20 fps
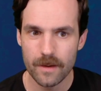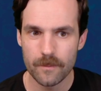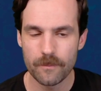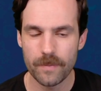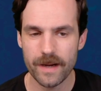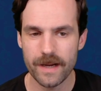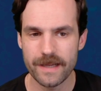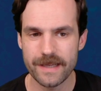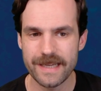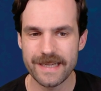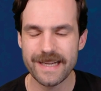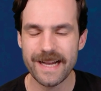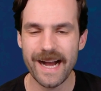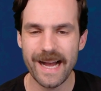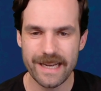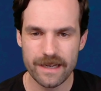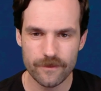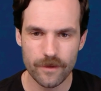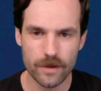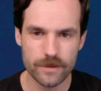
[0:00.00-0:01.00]
But it
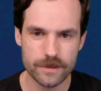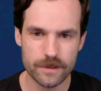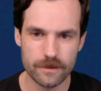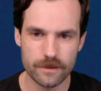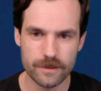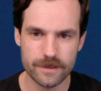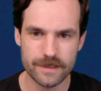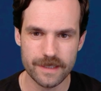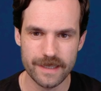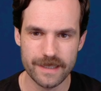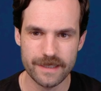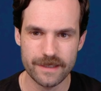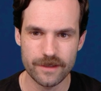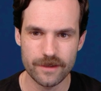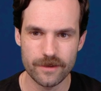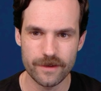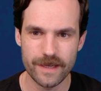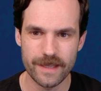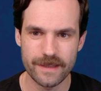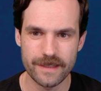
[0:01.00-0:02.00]
kind of also looks like
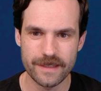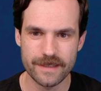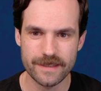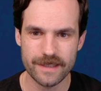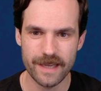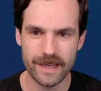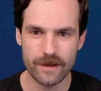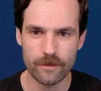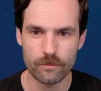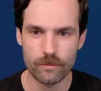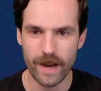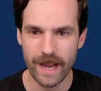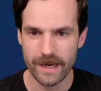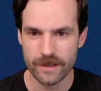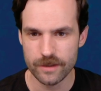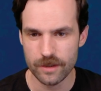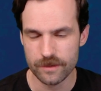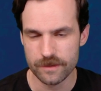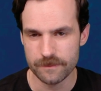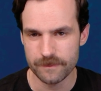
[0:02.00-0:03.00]
you're in this like
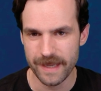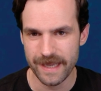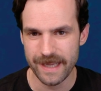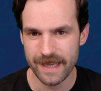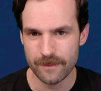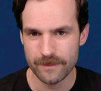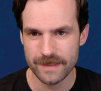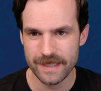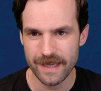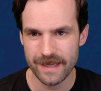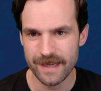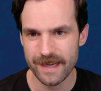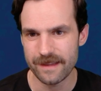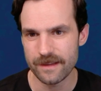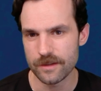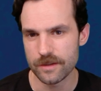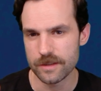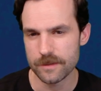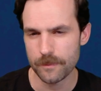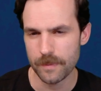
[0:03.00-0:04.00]
Rakdos Mayhem deck, and
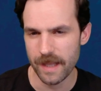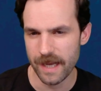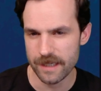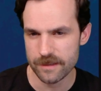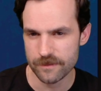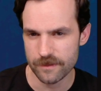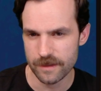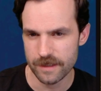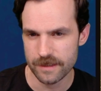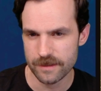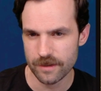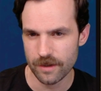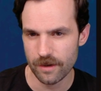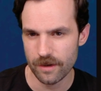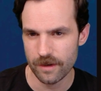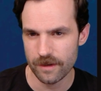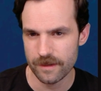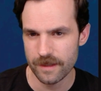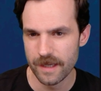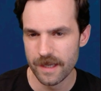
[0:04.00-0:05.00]
then you splash for this
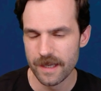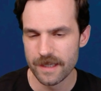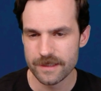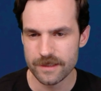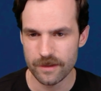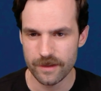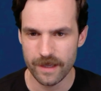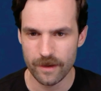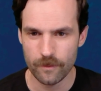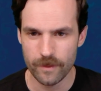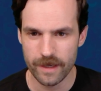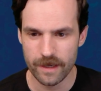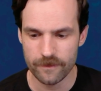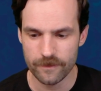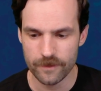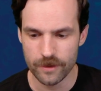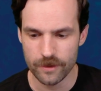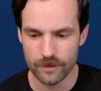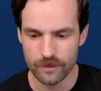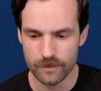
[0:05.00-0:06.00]
card so that
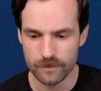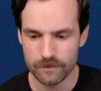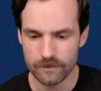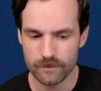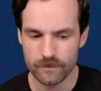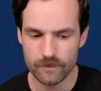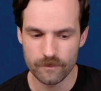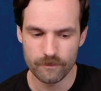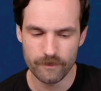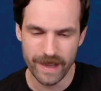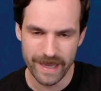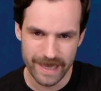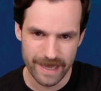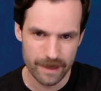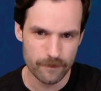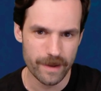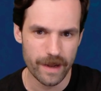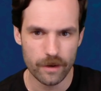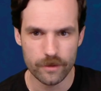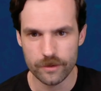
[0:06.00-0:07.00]
whenever you
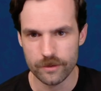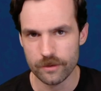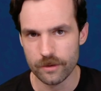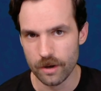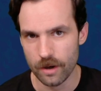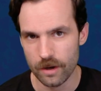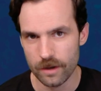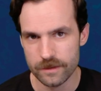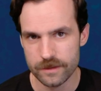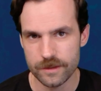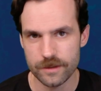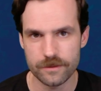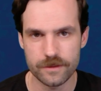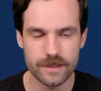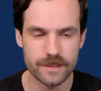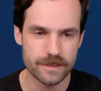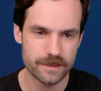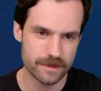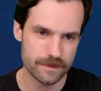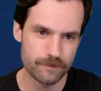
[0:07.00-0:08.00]
mayhem out your cards, you're
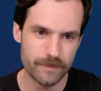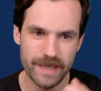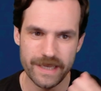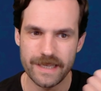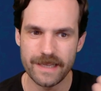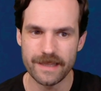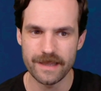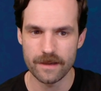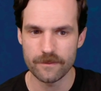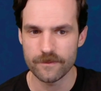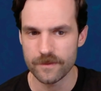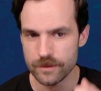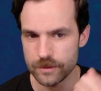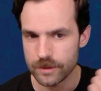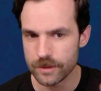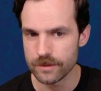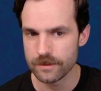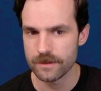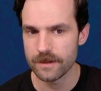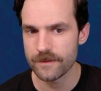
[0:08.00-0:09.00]
just pinging them for
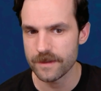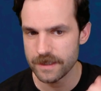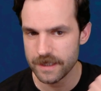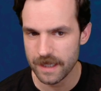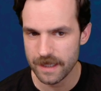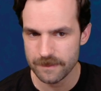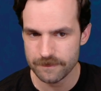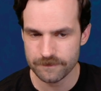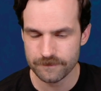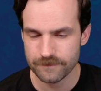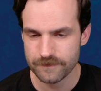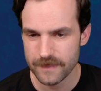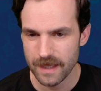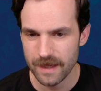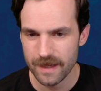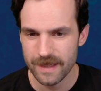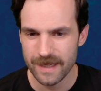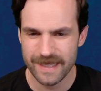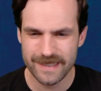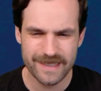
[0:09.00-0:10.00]
2 every time.
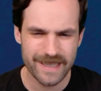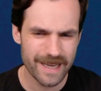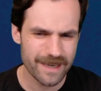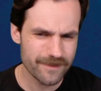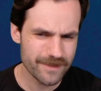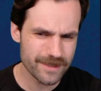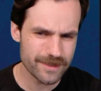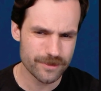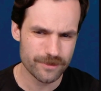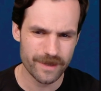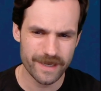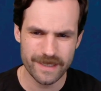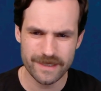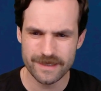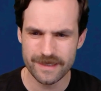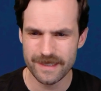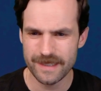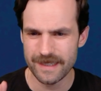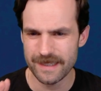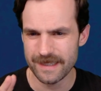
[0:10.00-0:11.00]
It's kind of a strange
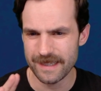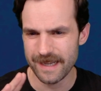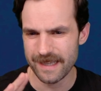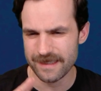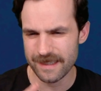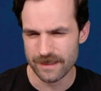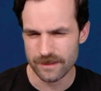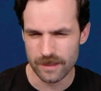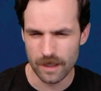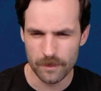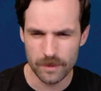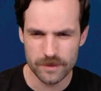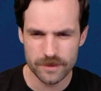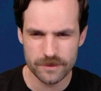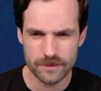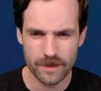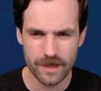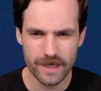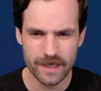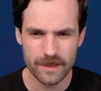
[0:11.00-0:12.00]
thing that has like Double
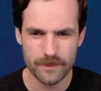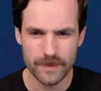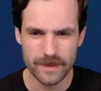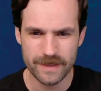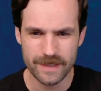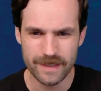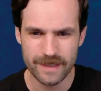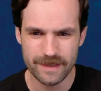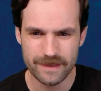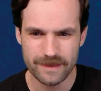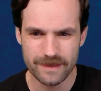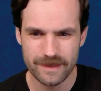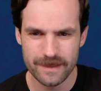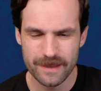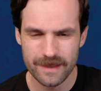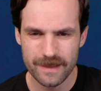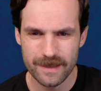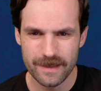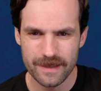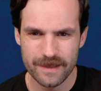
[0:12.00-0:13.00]
Strike, but then
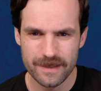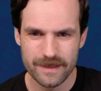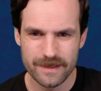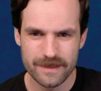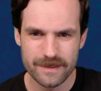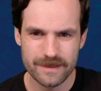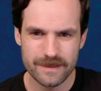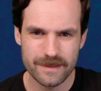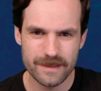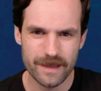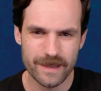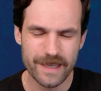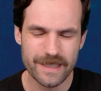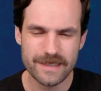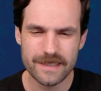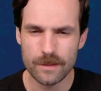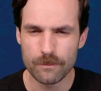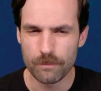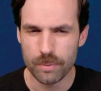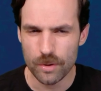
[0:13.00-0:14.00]
I guess
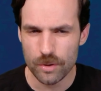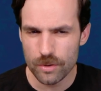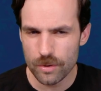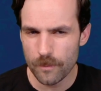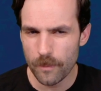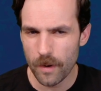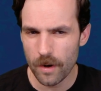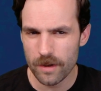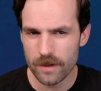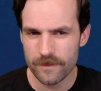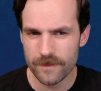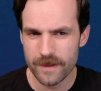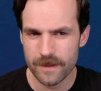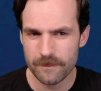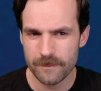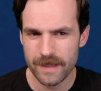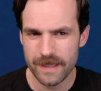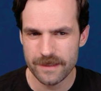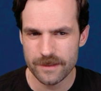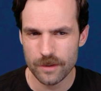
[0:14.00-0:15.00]
the blue part of it
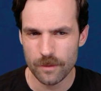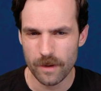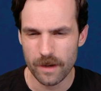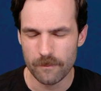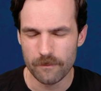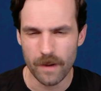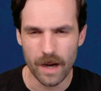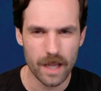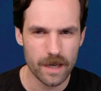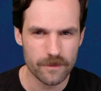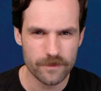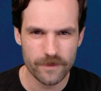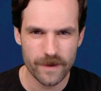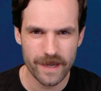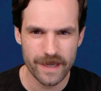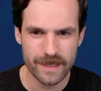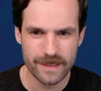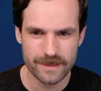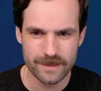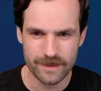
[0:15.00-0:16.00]
means you want to
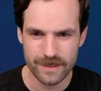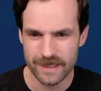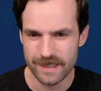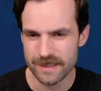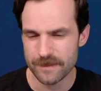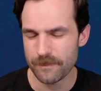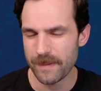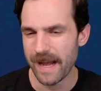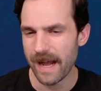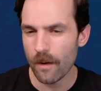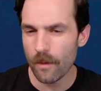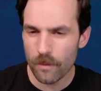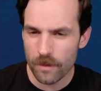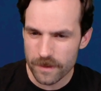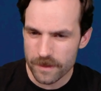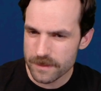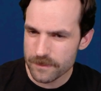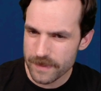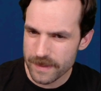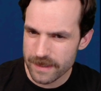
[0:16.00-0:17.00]
modify it so then its power
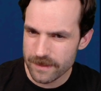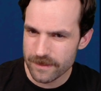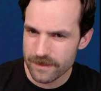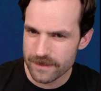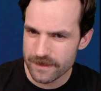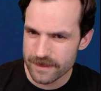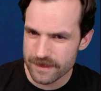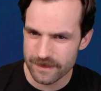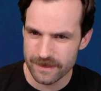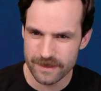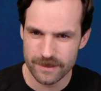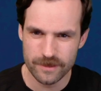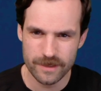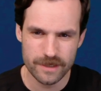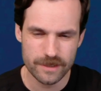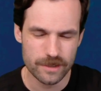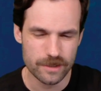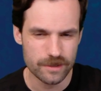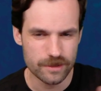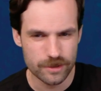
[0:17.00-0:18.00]
is bigger, so then you
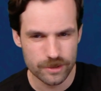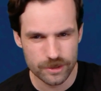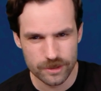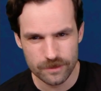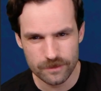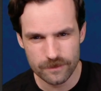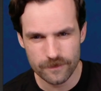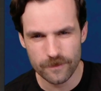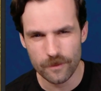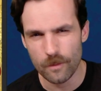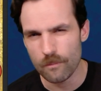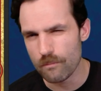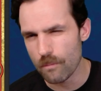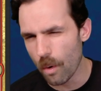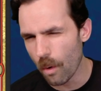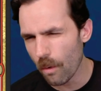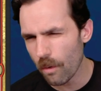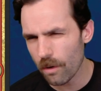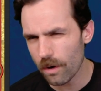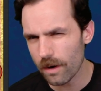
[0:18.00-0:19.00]
get to shoot for
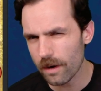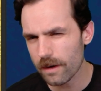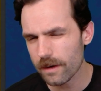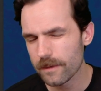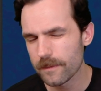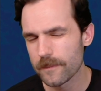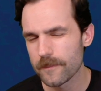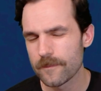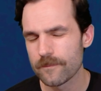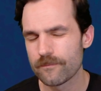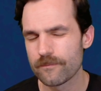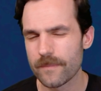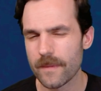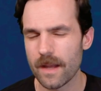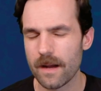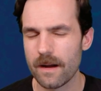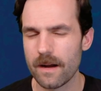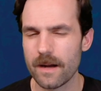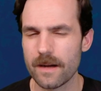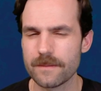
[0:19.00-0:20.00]
more.
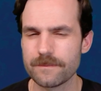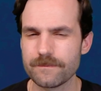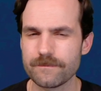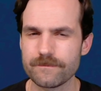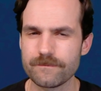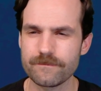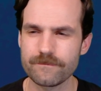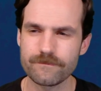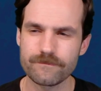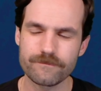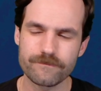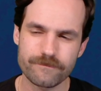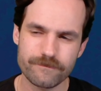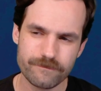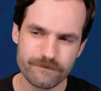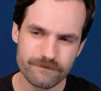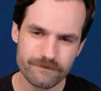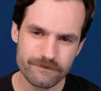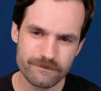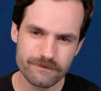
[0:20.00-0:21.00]

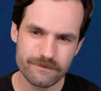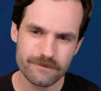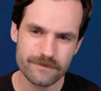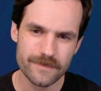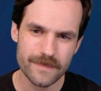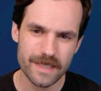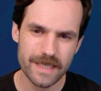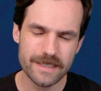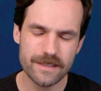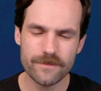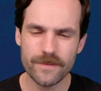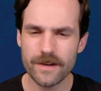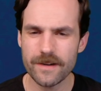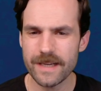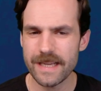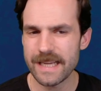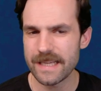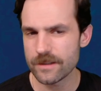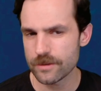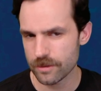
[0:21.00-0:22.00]
It's a very
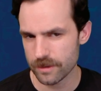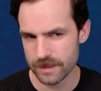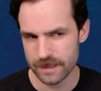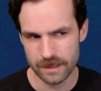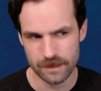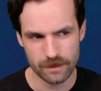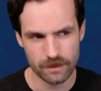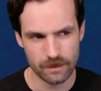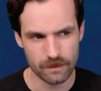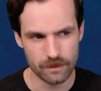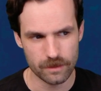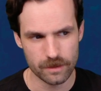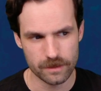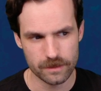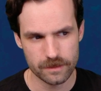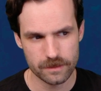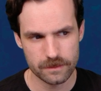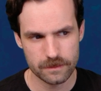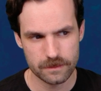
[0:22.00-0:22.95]
interesting card.